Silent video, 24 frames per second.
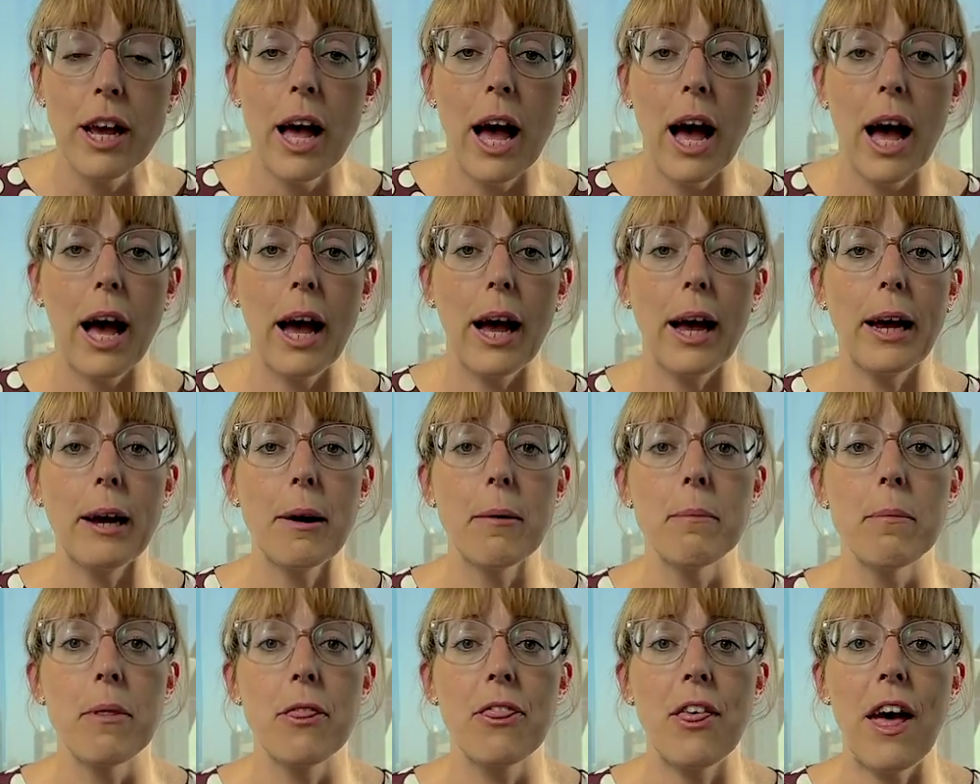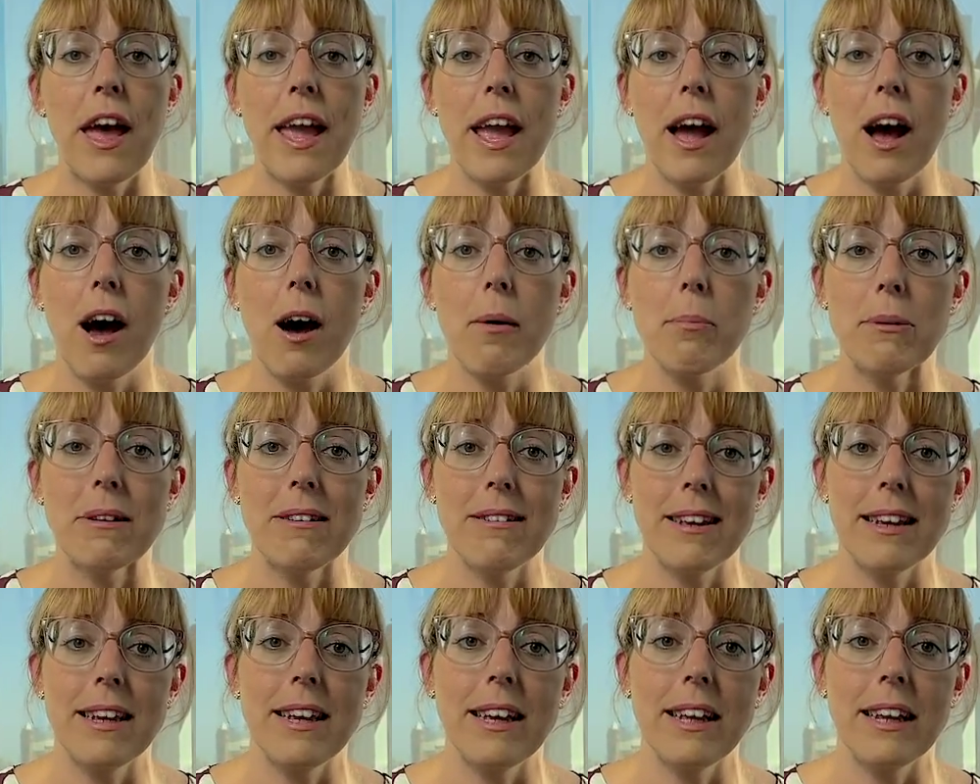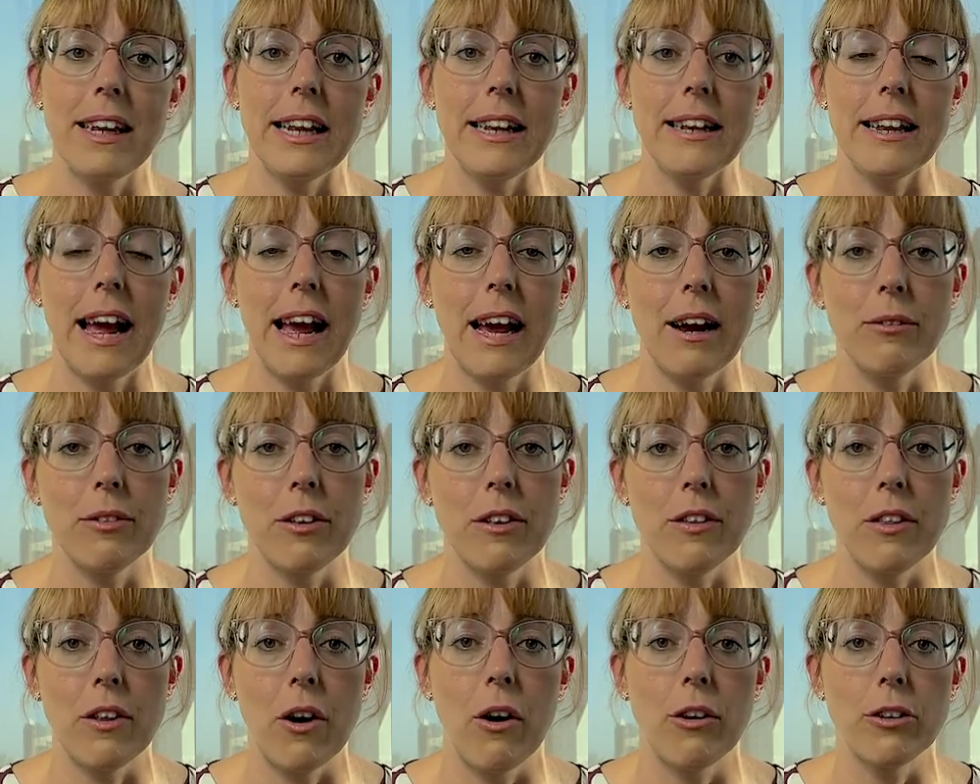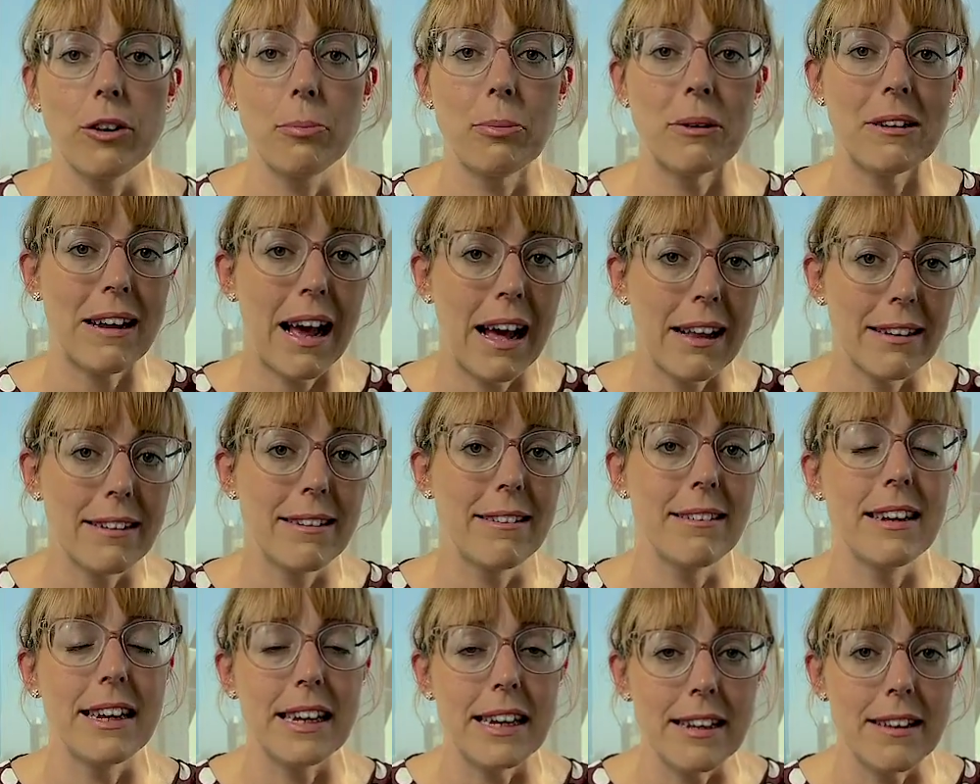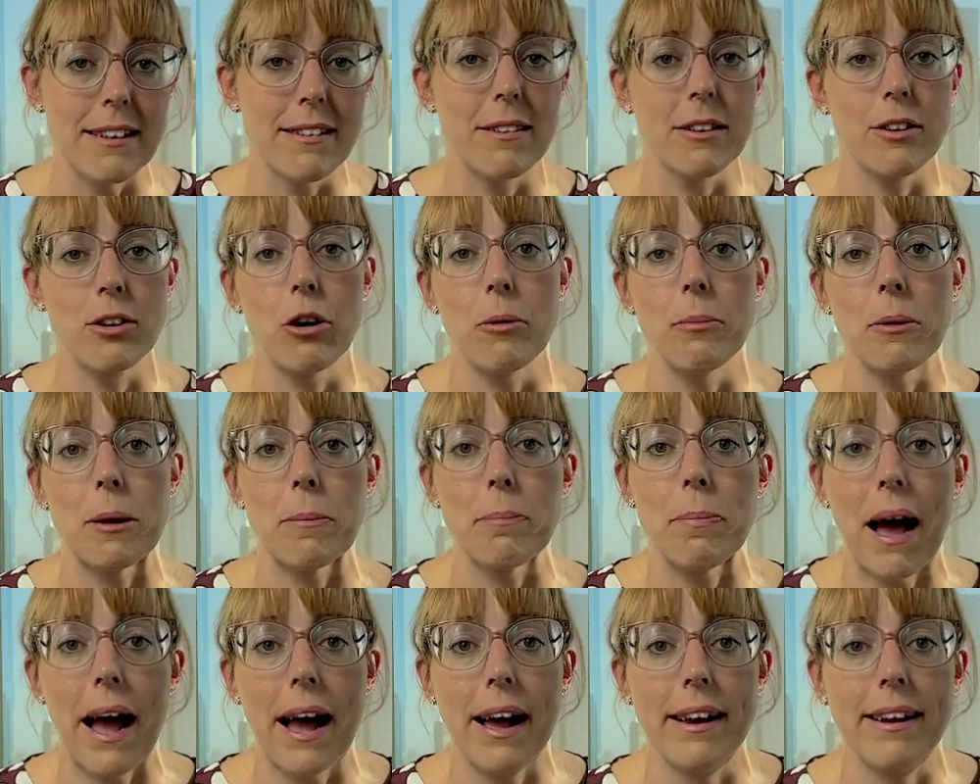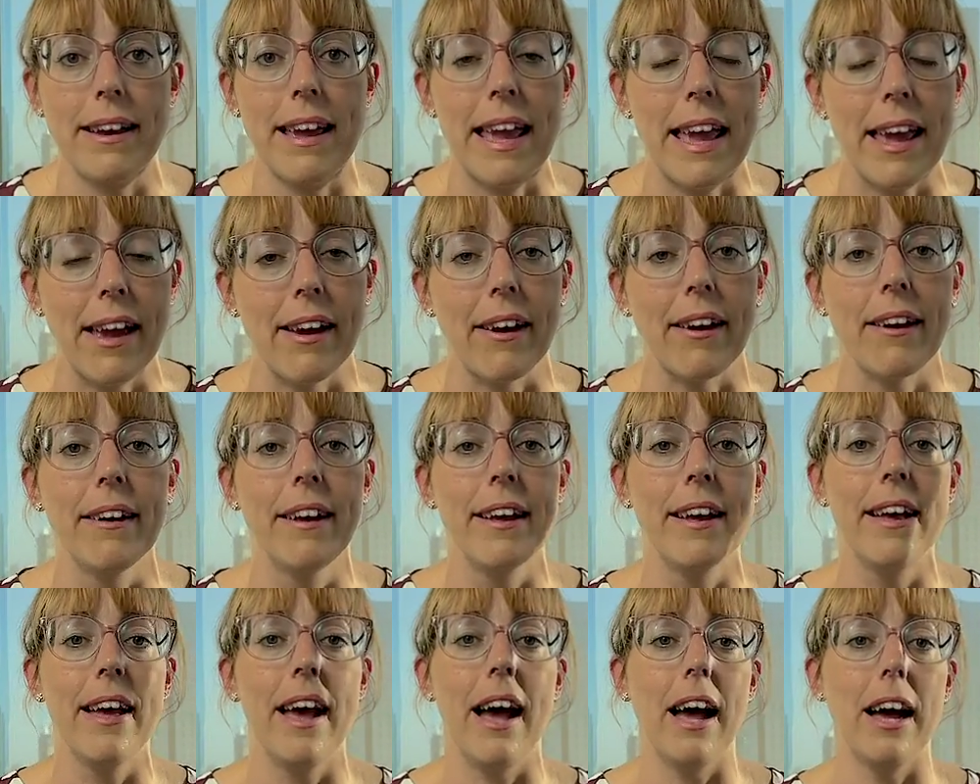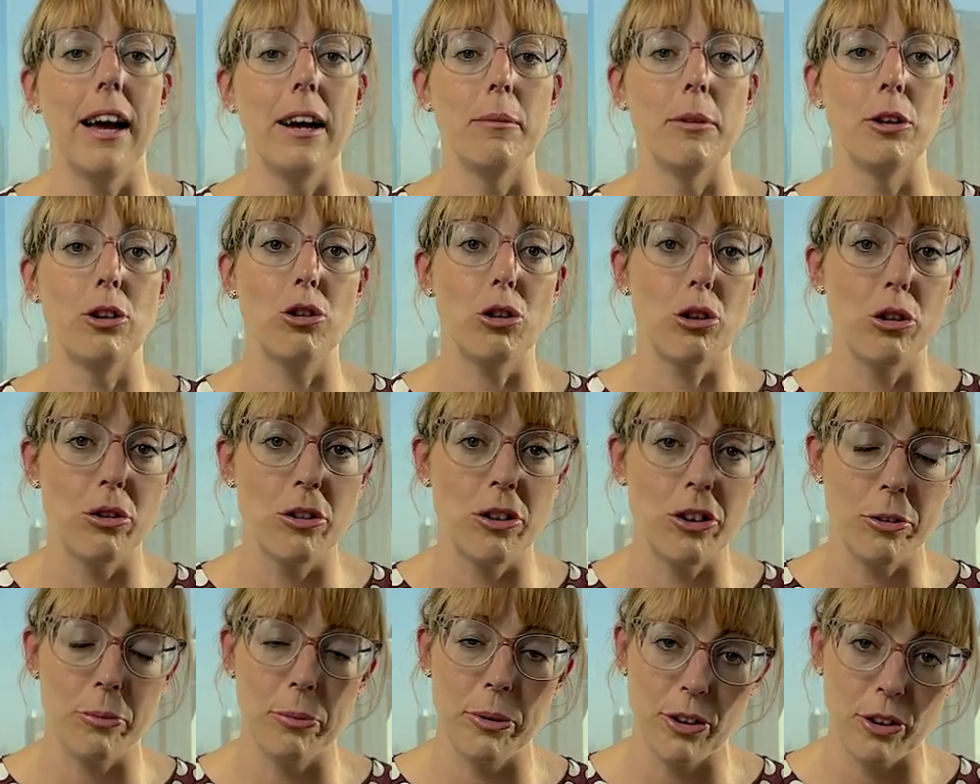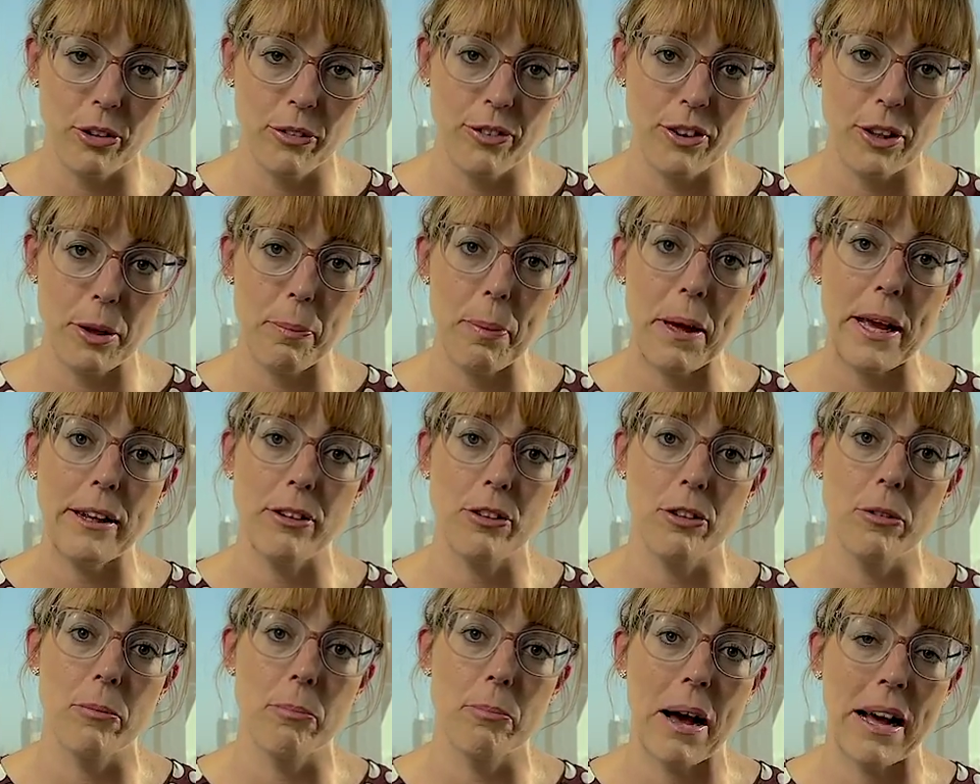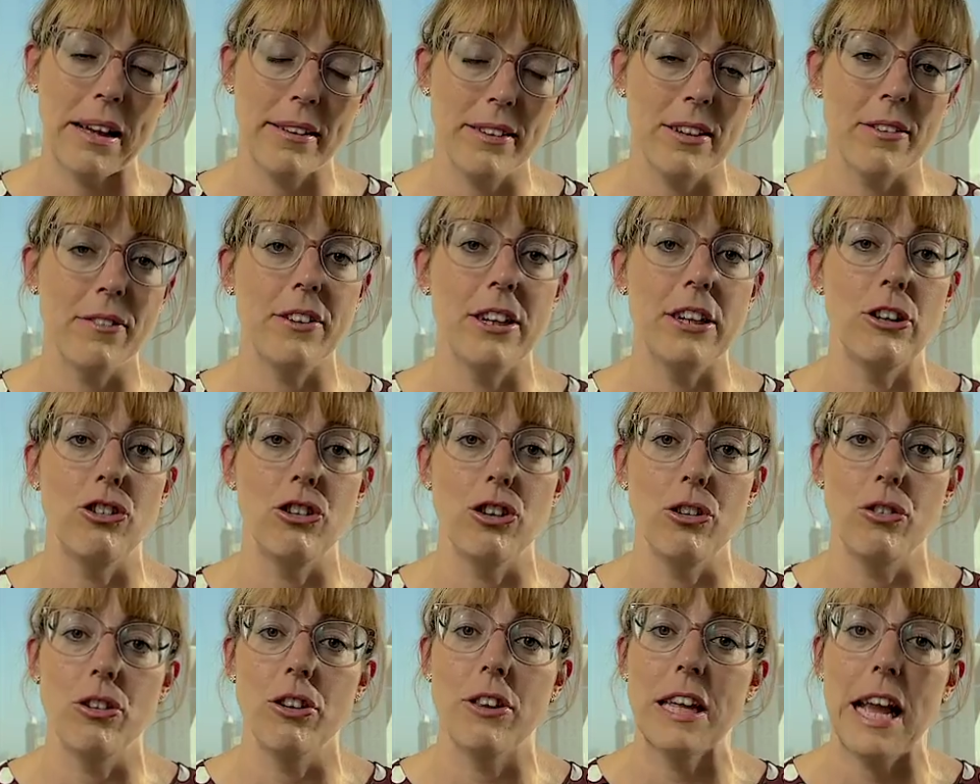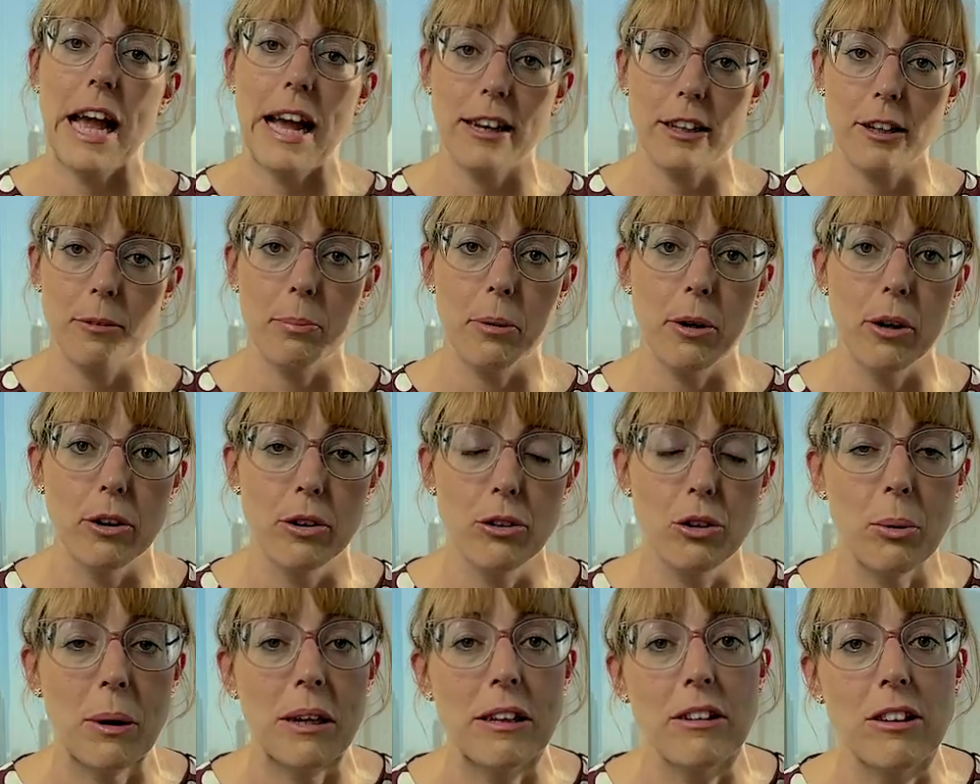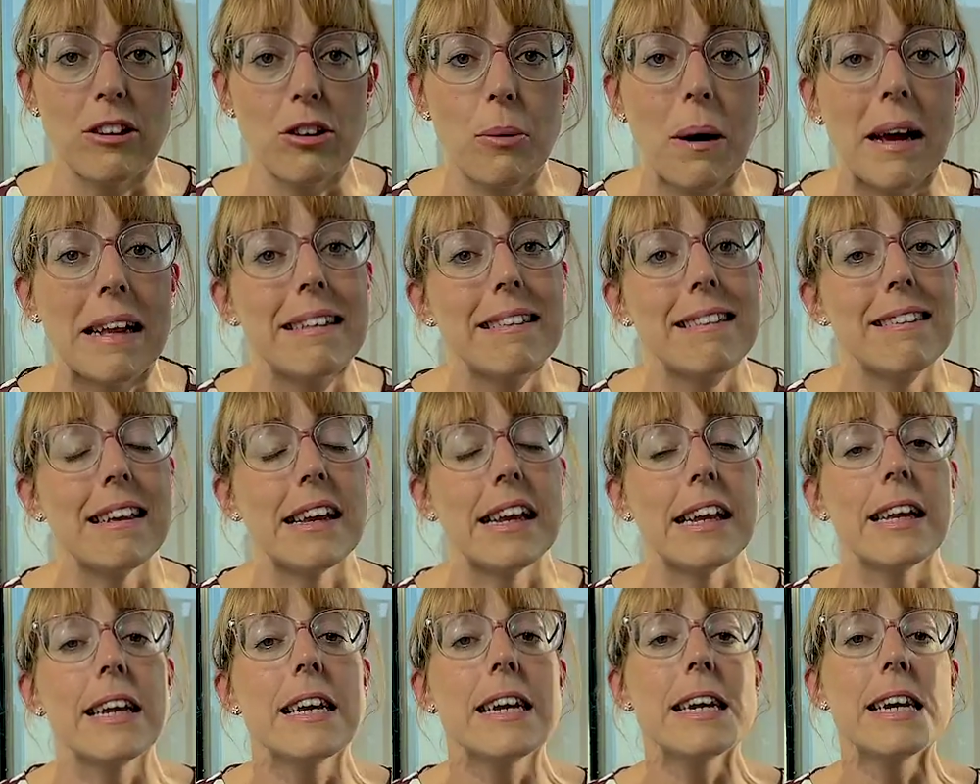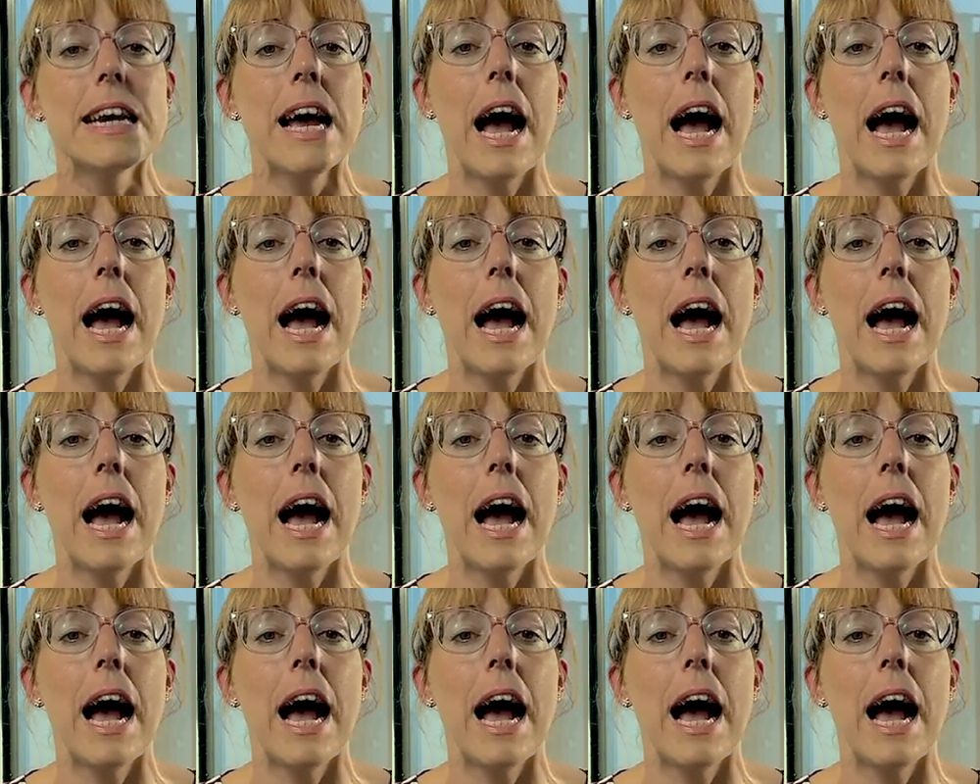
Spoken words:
They are particularly, now that the hospitality is coming back here, and tourism has obviously picked up massively due to the Expo 2020,